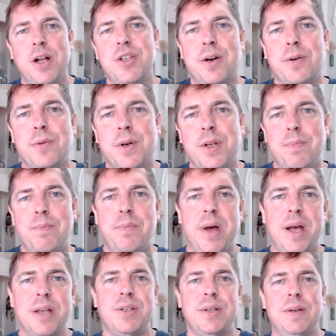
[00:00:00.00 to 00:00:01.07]
They're one of the
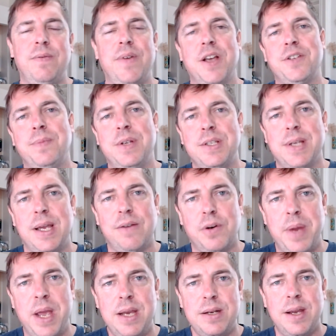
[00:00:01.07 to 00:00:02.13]
best investments I ever
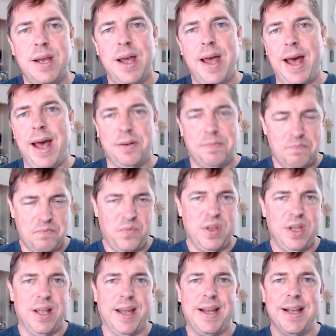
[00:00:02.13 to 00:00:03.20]
made at
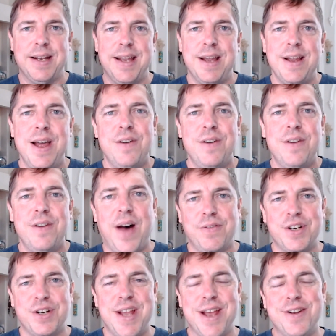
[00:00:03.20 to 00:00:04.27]
like $5 or
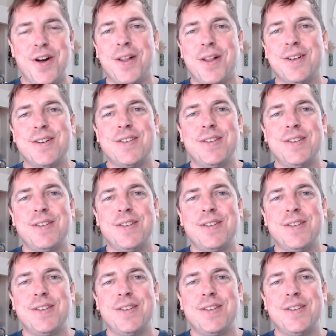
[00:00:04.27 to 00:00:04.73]
$10.